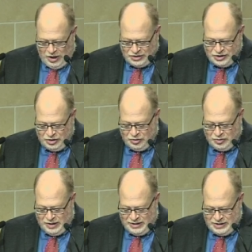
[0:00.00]
also
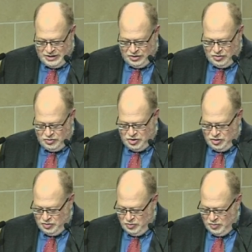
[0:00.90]
continue
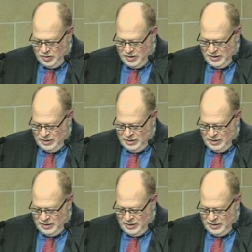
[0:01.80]
to